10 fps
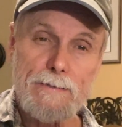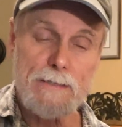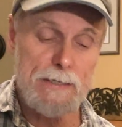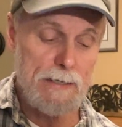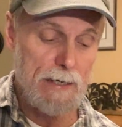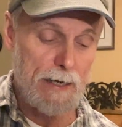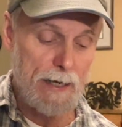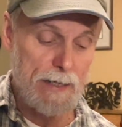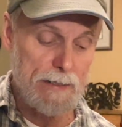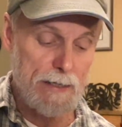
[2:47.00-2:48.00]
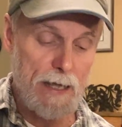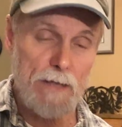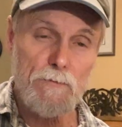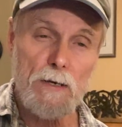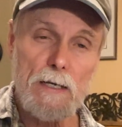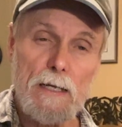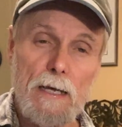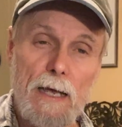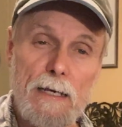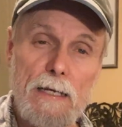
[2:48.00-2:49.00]
G, and then the 9th fret,
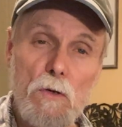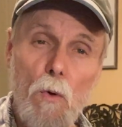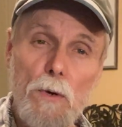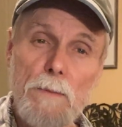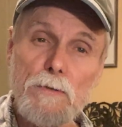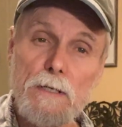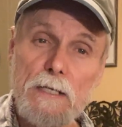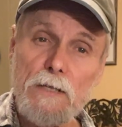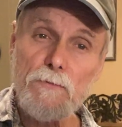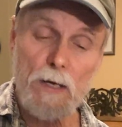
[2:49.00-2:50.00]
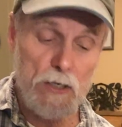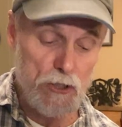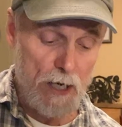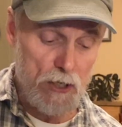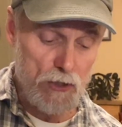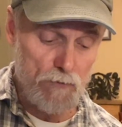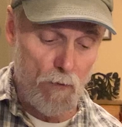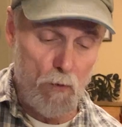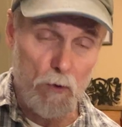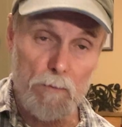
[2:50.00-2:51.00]
and then go on up to the 10th fret and change the
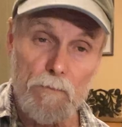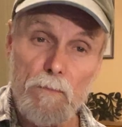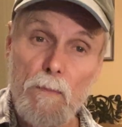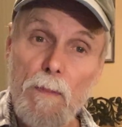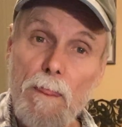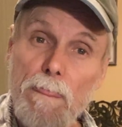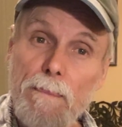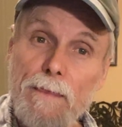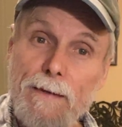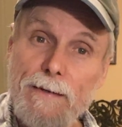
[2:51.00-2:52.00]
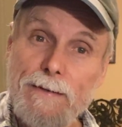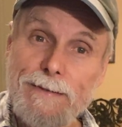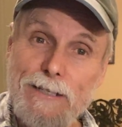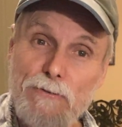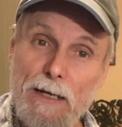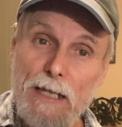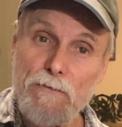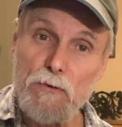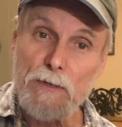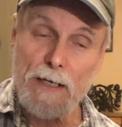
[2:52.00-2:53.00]
form. Let's try that
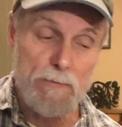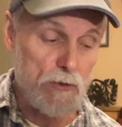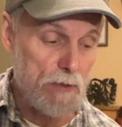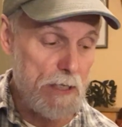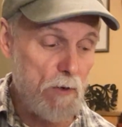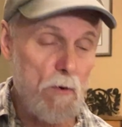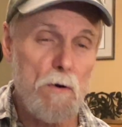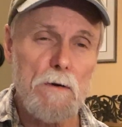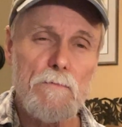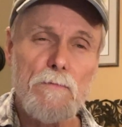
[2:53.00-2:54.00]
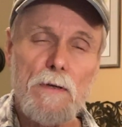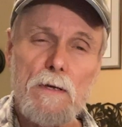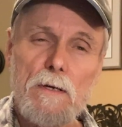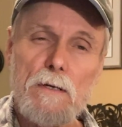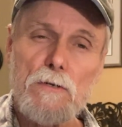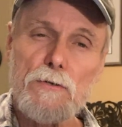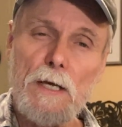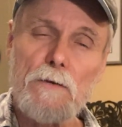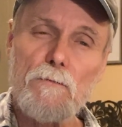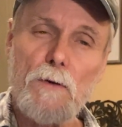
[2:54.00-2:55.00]
a few times. So D chord,
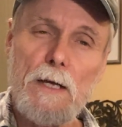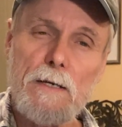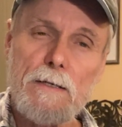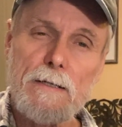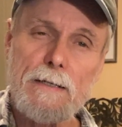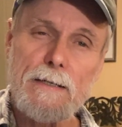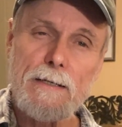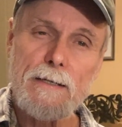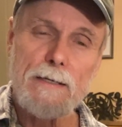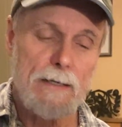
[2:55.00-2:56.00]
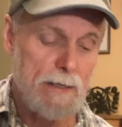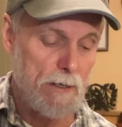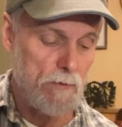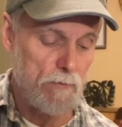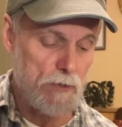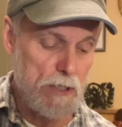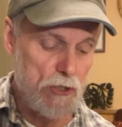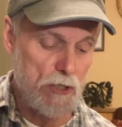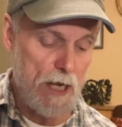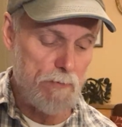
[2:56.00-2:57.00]
2nd fret, D
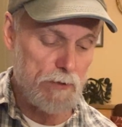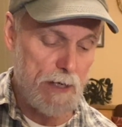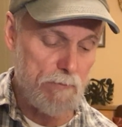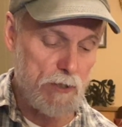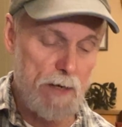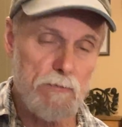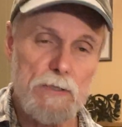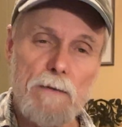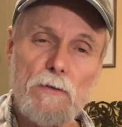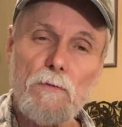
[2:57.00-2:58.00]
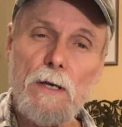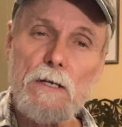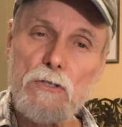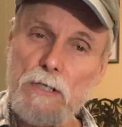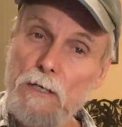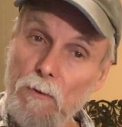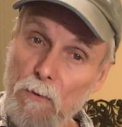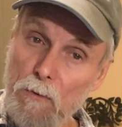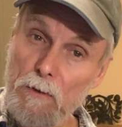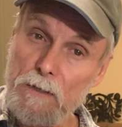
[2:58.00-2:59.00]
shape, same shape, 7th fret, G
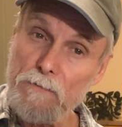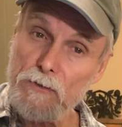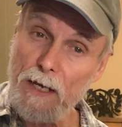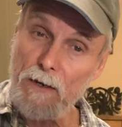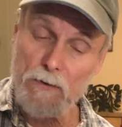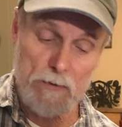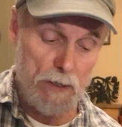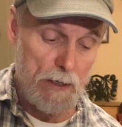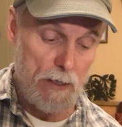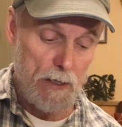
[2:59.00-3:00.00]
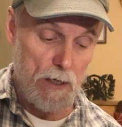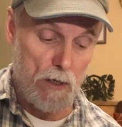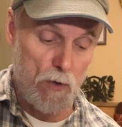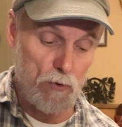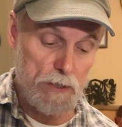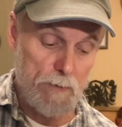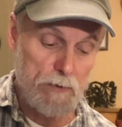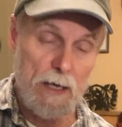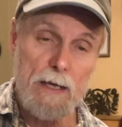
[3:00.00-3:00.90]
chord sound, whole step to